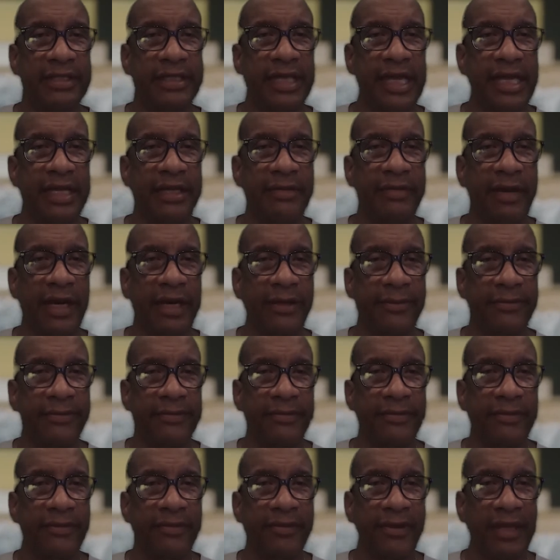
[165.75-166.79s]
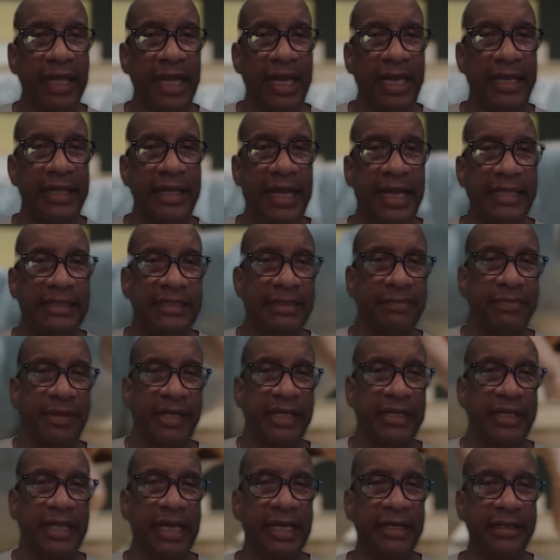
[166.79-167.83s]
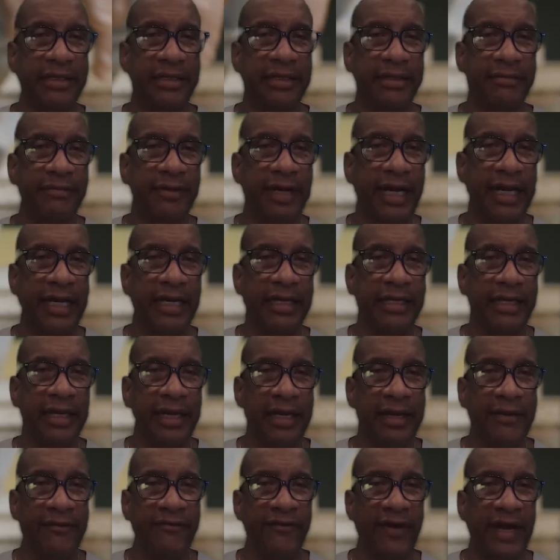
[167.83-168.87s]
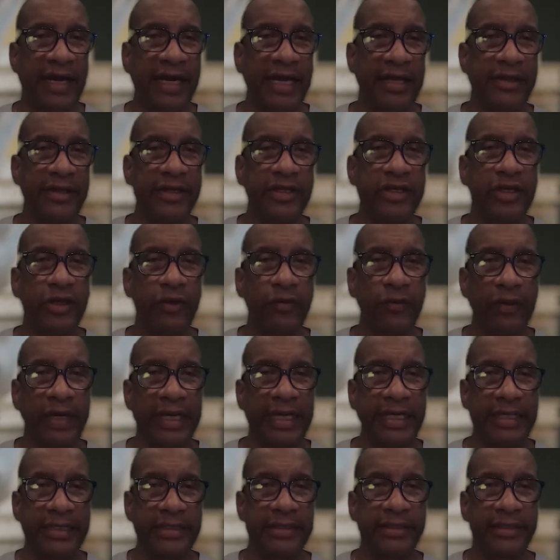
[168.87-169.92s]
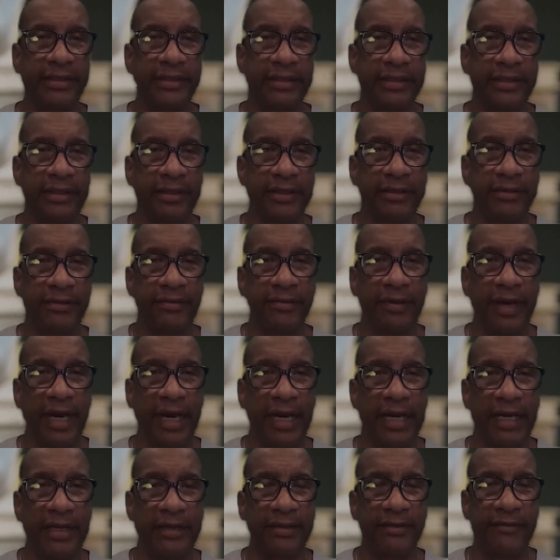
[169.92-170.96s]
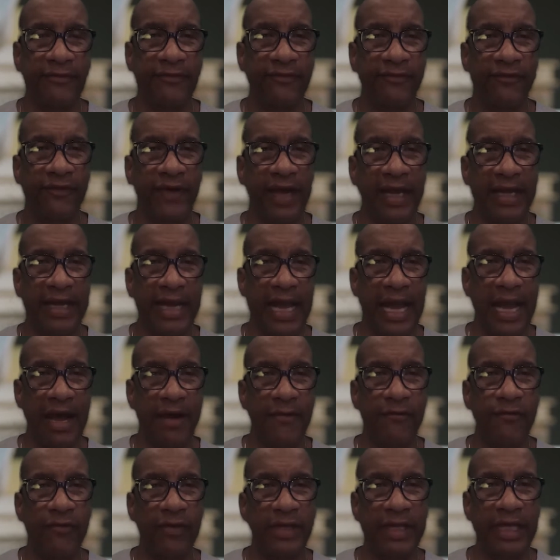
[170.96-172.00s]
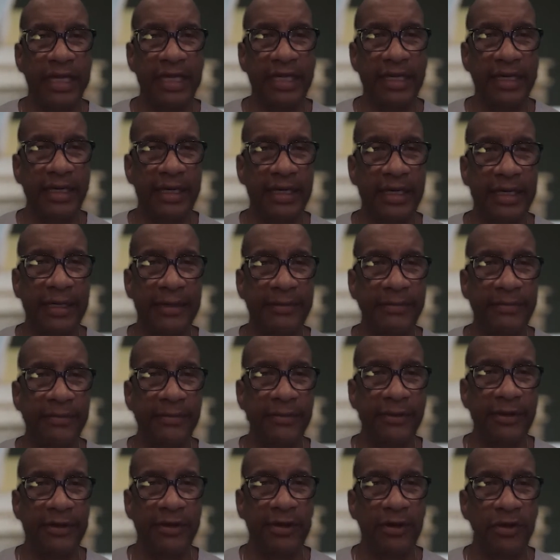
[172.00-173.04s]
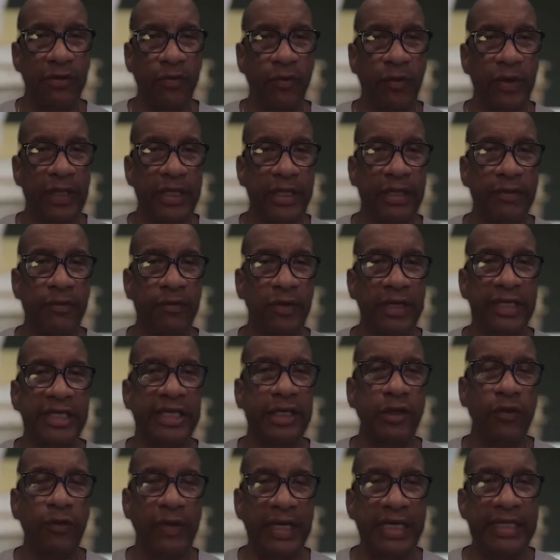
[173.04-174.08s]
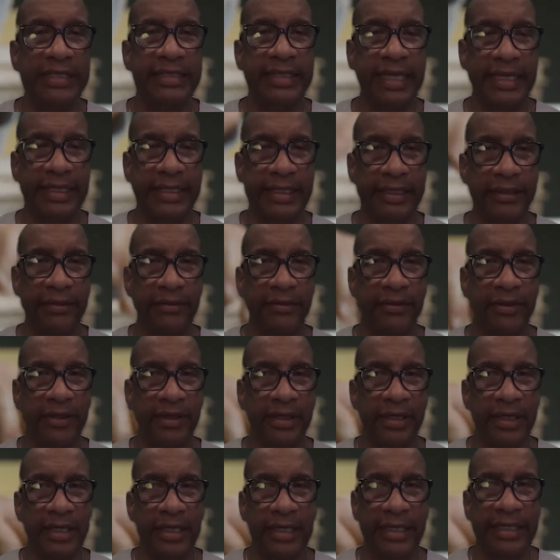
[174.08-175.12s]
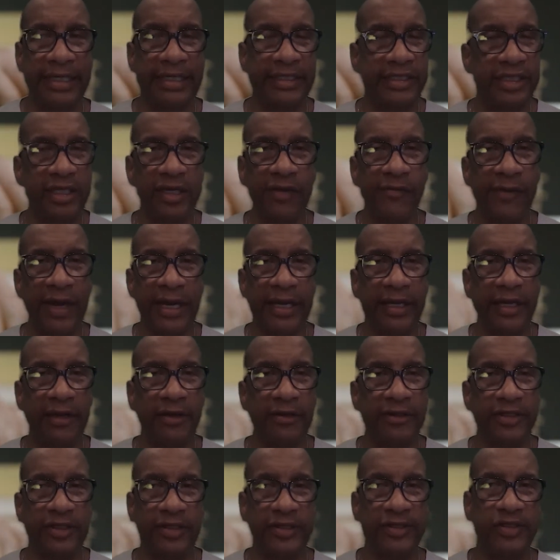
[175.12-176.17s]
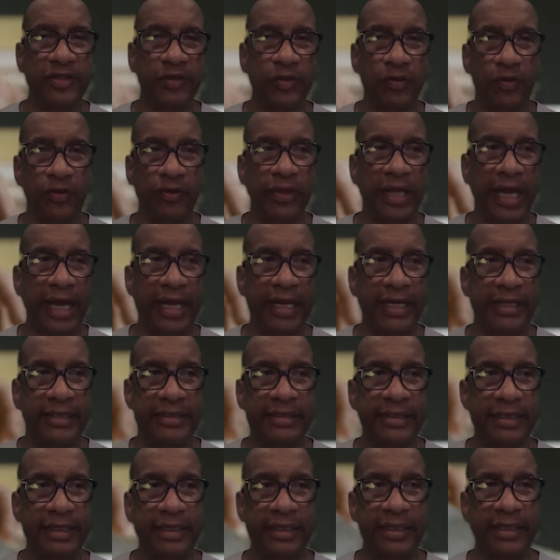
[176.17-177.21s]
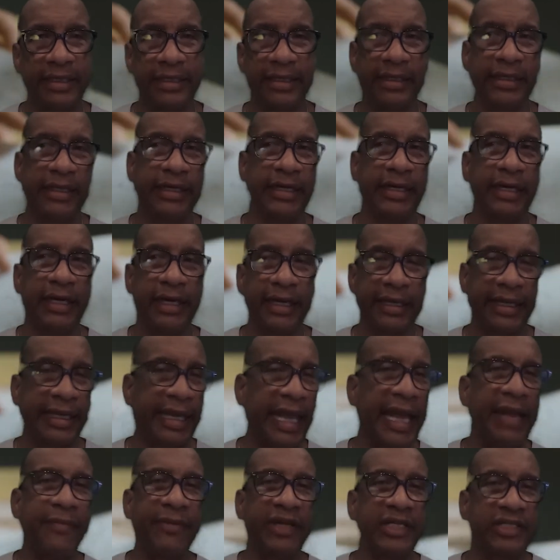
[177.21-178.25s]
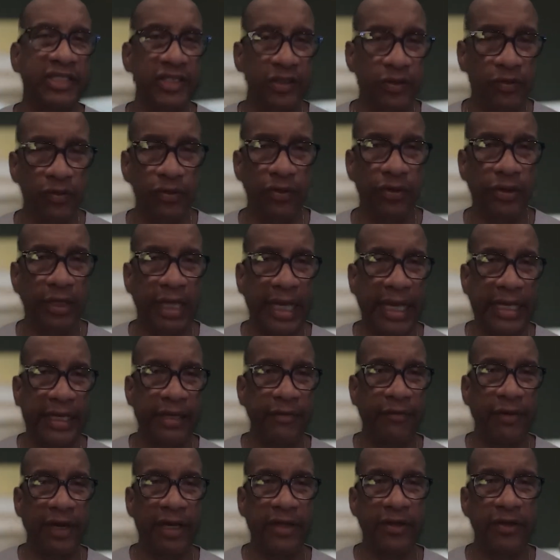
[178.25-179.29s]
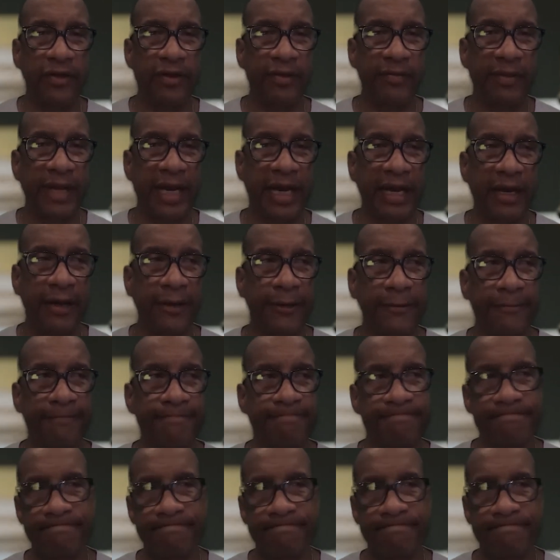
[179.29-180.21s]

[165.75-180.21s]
think about. Hey, that's a big thing, right? Find out their degrees, right? Find out what they what degrees they do, because you don't want to go to a school that is a gaming school and you want to learn about